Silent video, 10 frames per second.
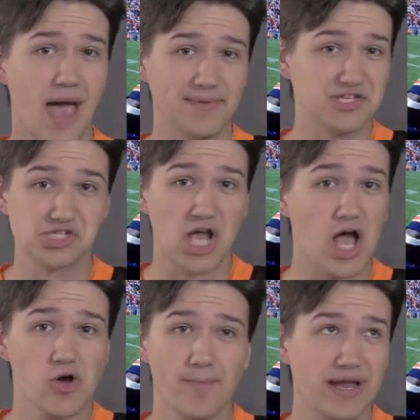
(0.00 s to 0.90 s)
I mean, the
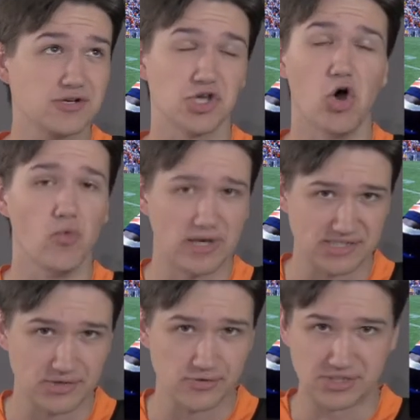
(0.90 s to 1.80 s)
Chicago Bears
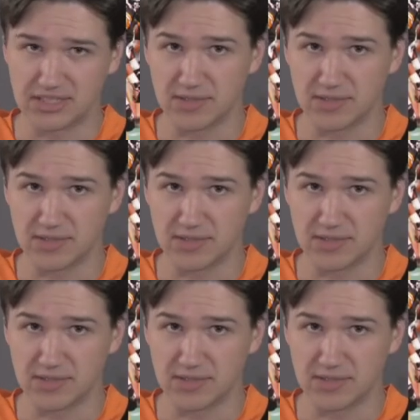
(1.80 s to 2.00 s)
always used it,